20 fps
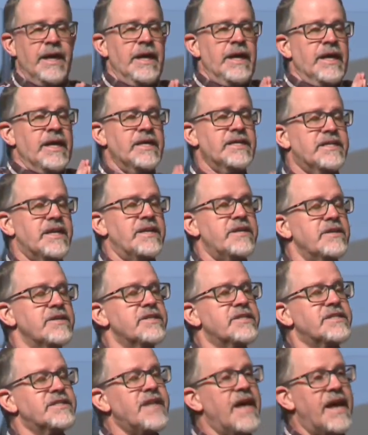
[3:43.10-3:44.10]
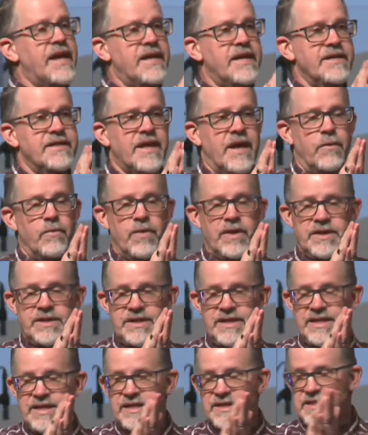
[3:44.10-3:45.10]
is understanding that when
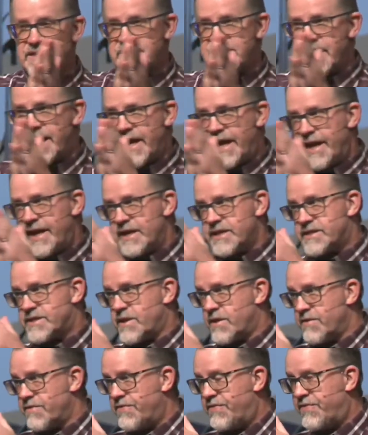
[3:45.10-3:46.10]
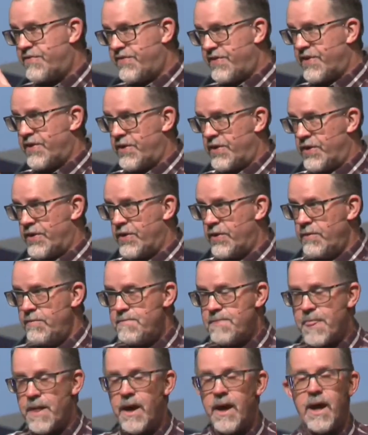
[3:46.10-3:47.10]
these tanks are
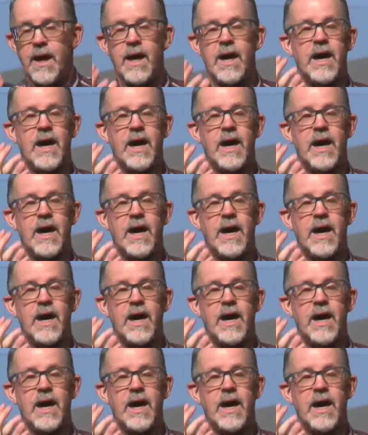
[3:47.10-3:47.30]
full,